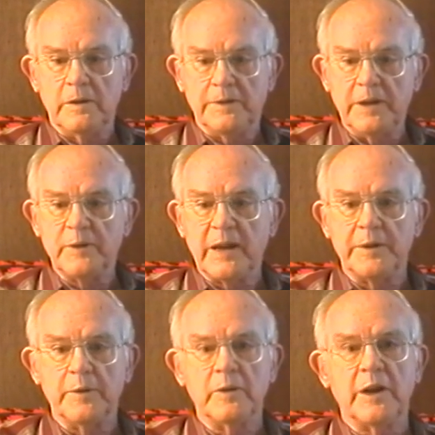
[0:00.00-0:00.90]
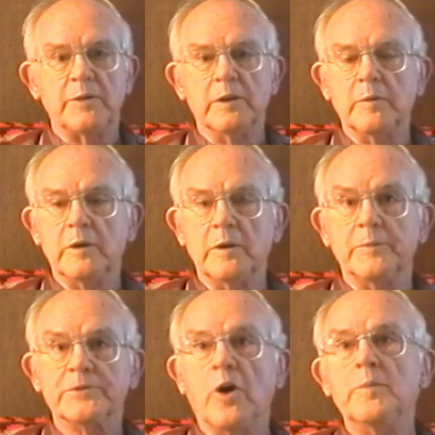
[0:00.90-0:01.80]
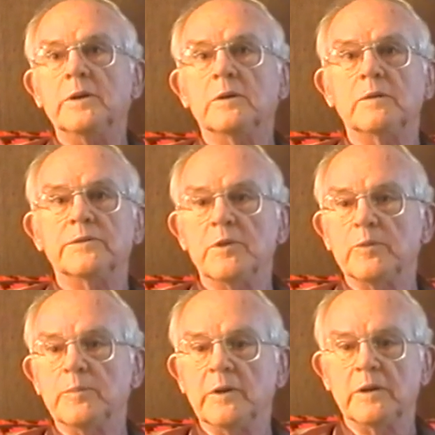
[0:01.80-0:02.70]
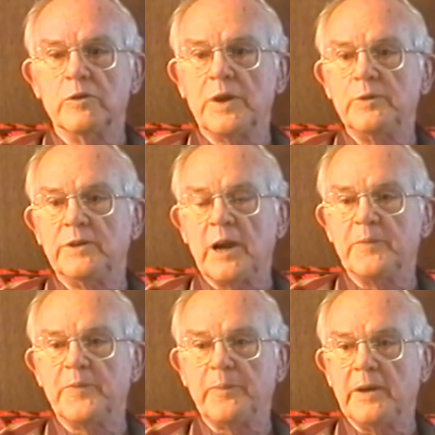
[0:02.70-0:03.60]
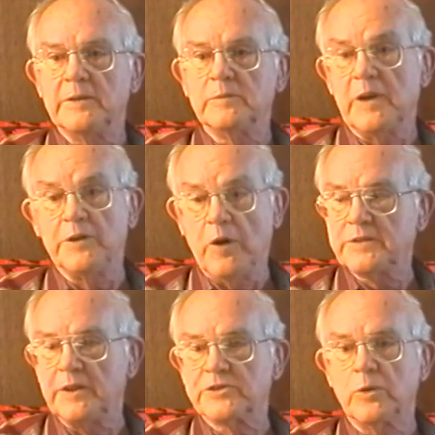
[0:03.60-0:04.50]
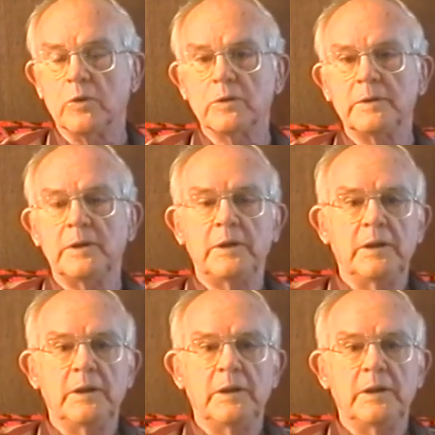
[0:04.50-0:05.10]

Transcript: then they had they had a uh, uh, sawmill and some other uh, granary type place. And they had always had a store.